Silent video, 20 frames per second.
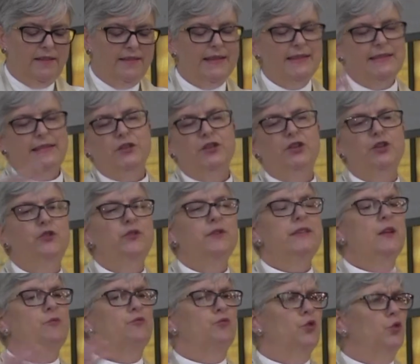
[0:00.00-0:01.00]
These
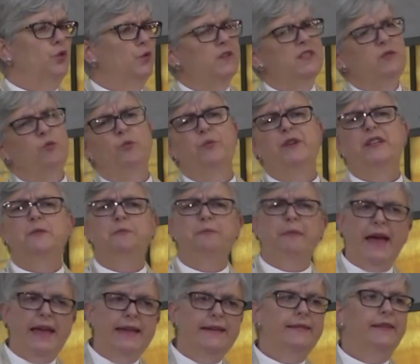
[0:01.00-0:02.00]
issues and rules will be
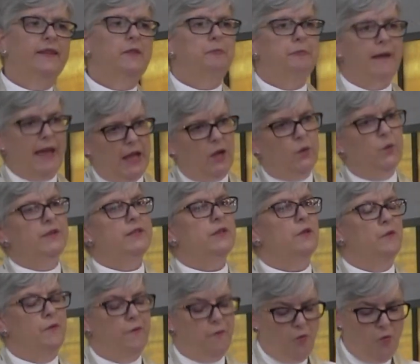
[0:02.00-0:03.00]
debated backwards
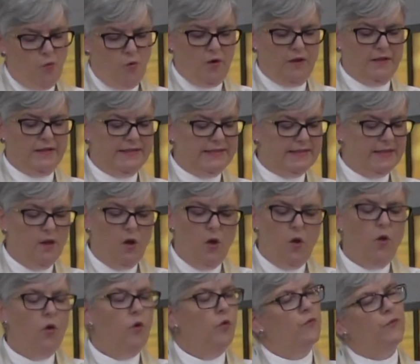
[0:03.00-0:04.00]
and forwards
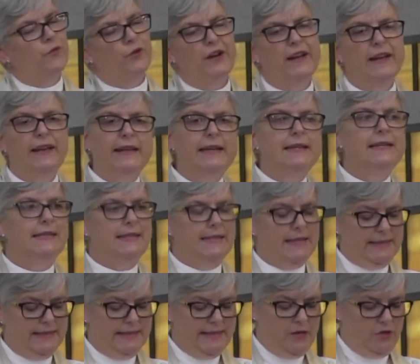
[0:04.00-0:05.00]
for at
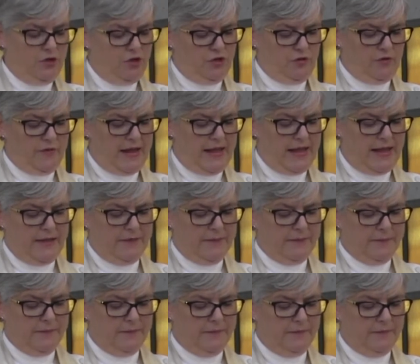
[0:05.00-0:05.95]
least a century.